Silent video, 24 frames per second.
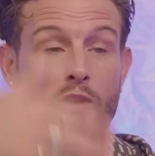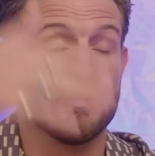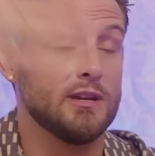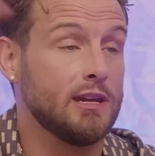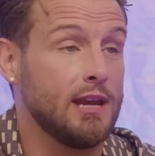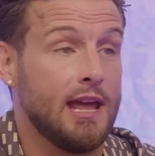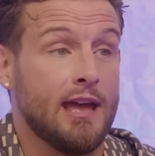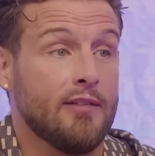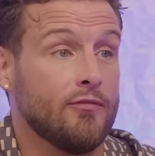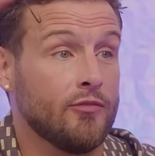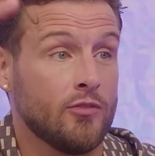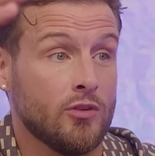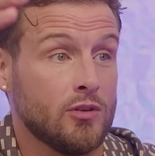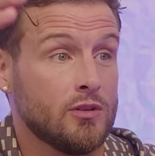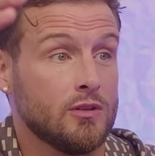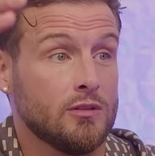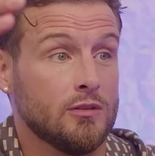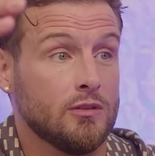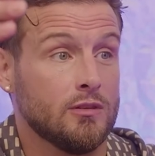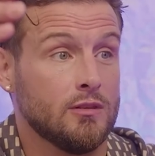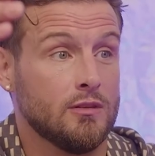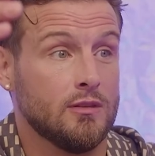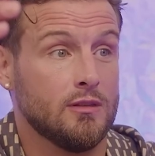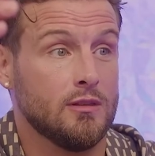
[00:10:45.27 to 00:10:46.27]
have
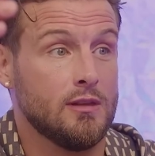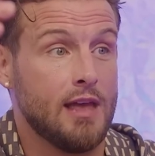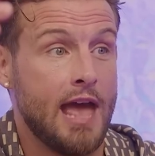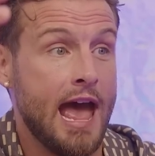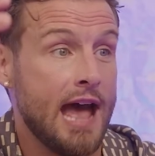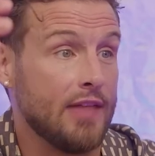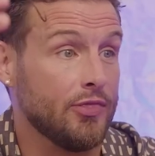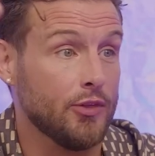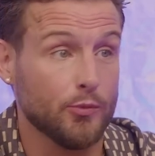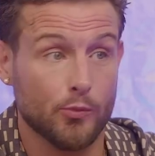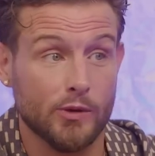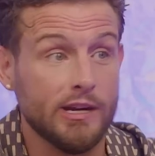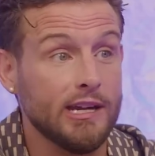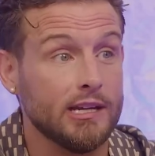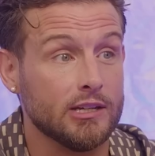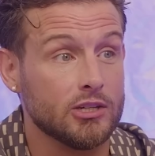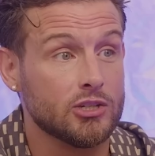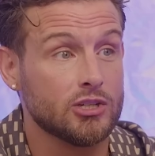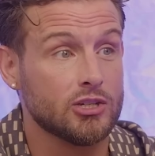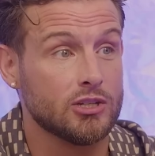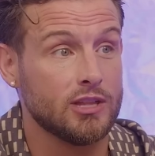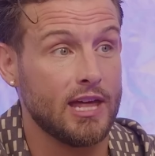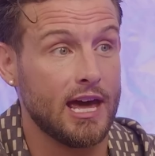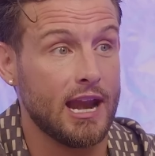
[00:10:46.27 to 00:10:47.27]
had the
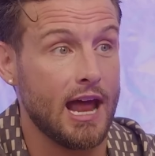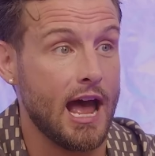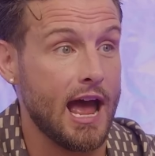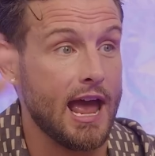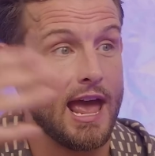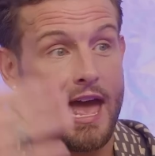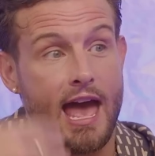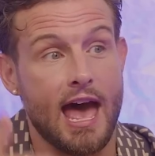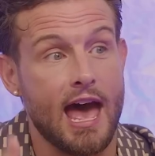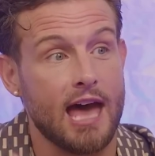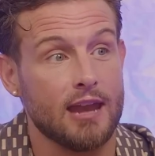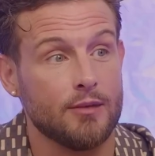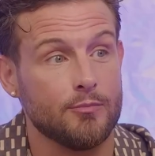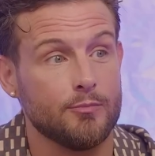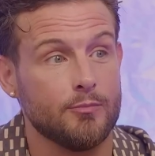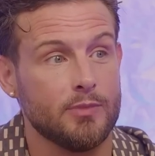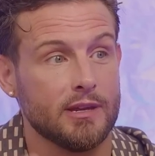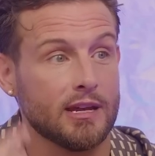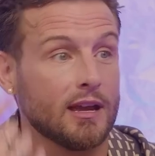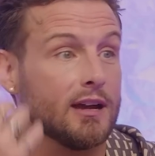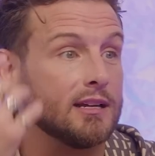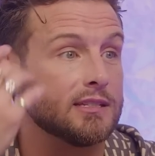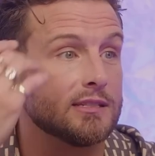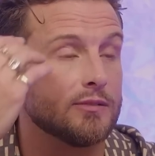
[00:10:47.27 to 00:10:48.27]
reach that I had
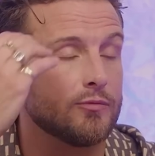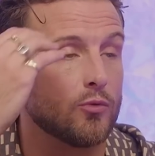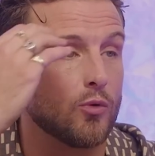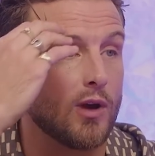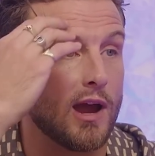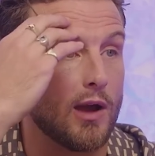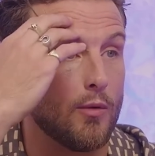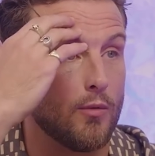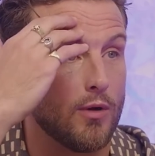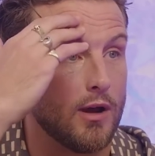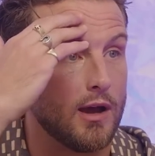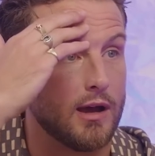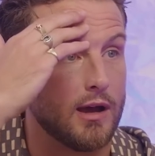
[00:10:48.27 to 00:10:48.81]
because of where I was.